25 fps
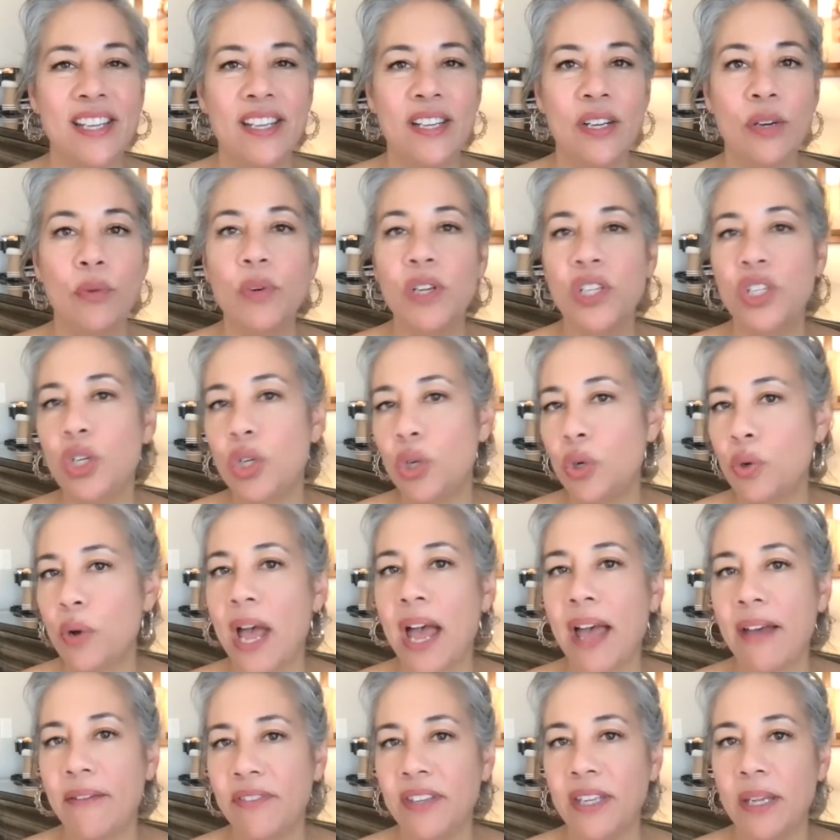we do
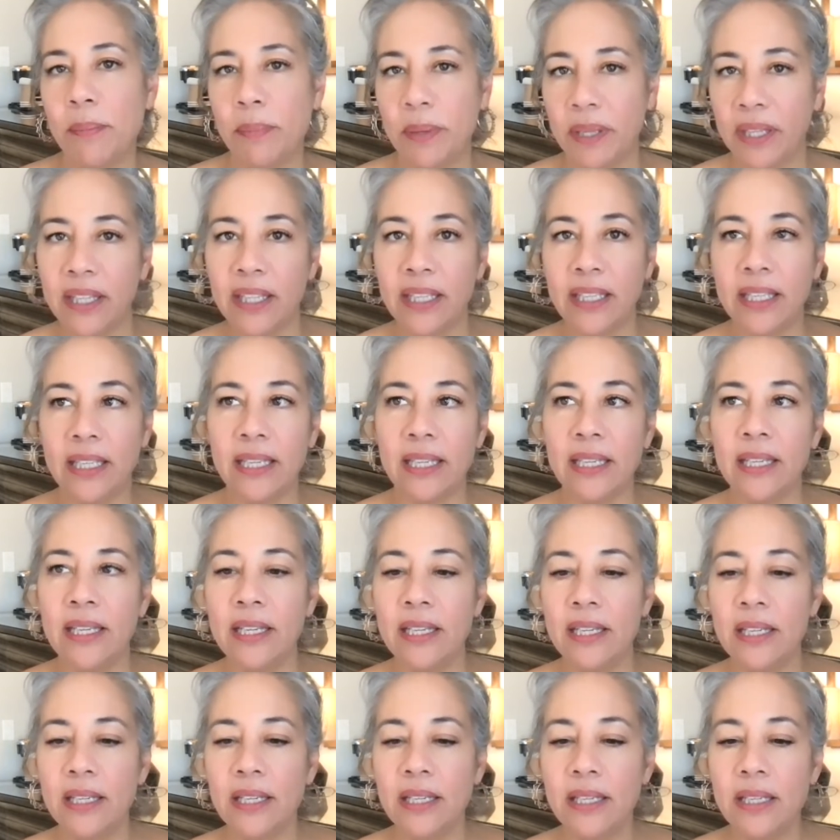have the ability
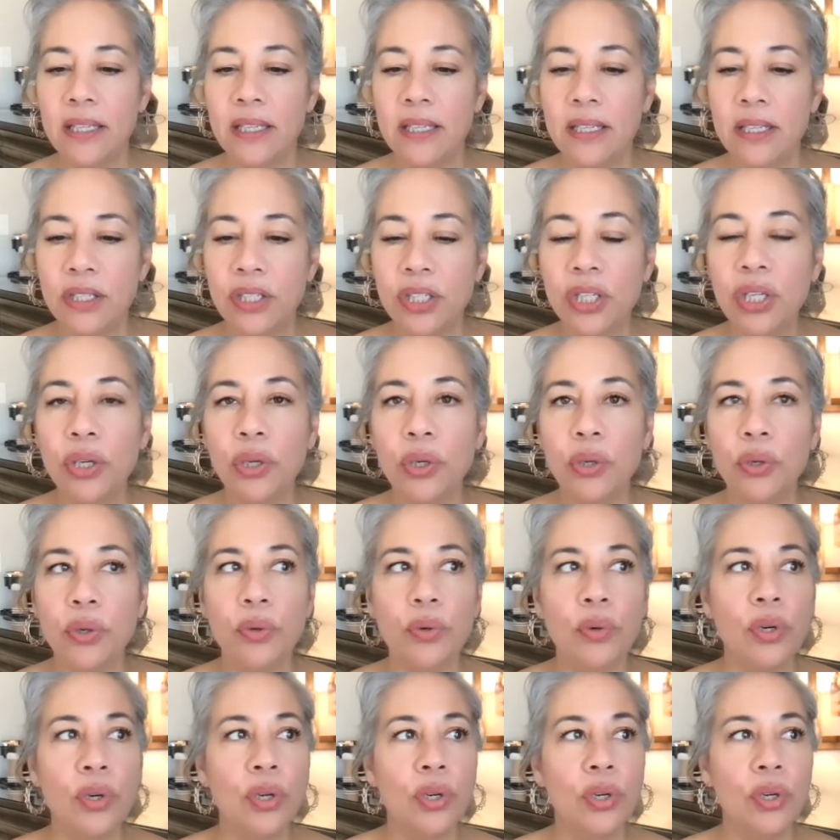
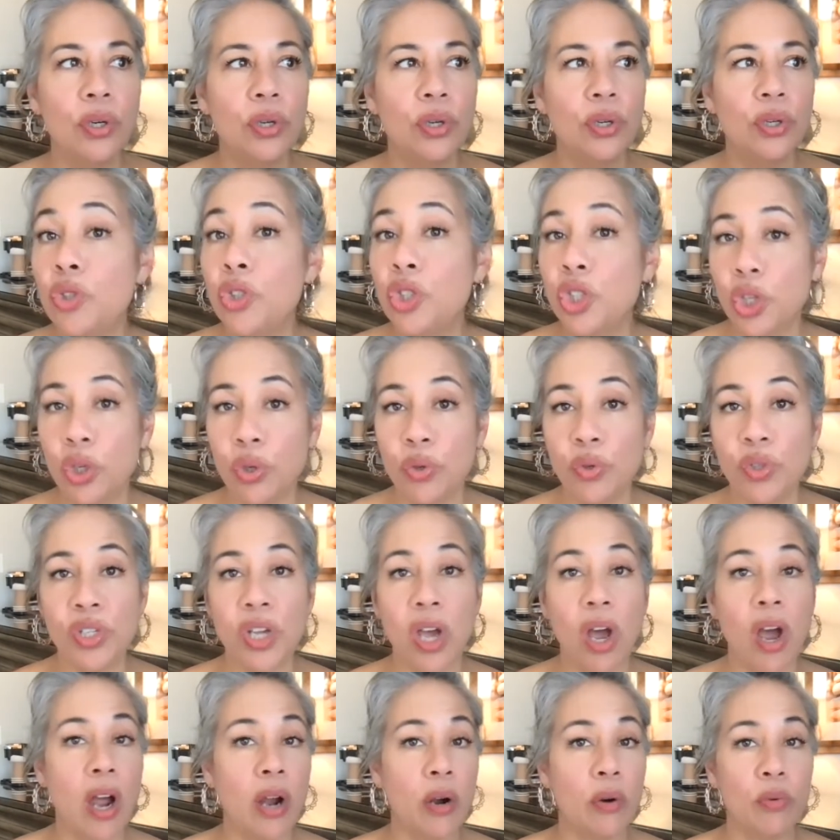to choose
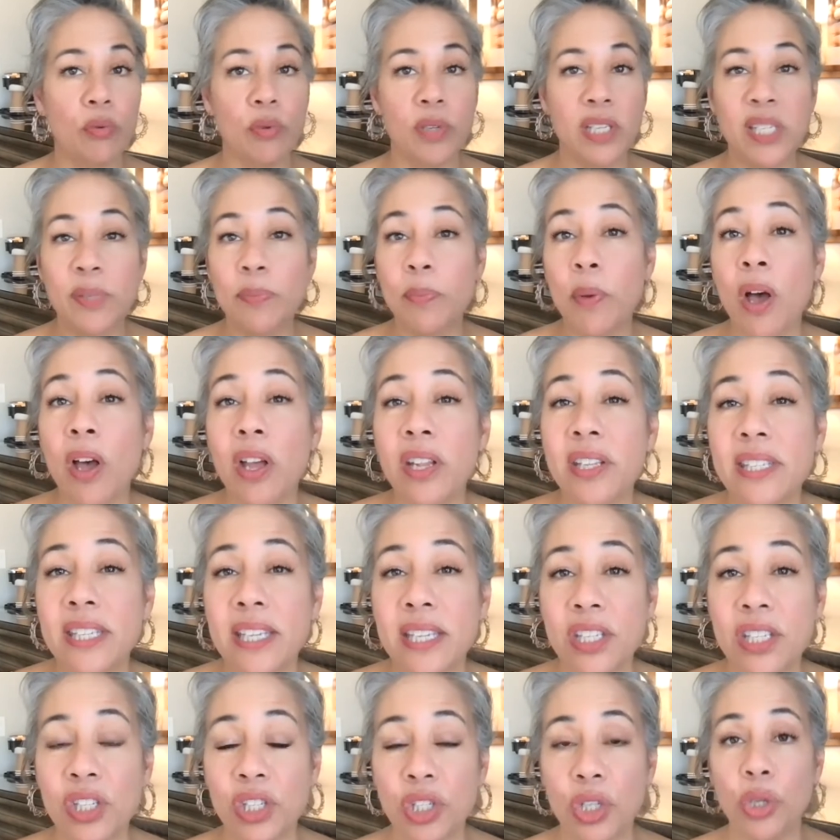our
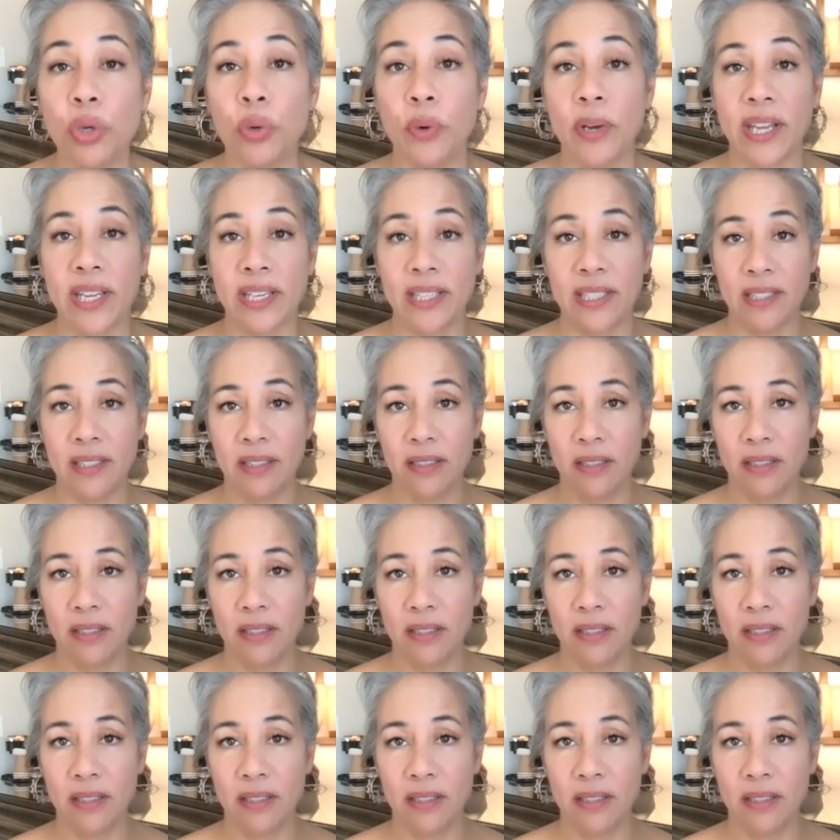responses to it.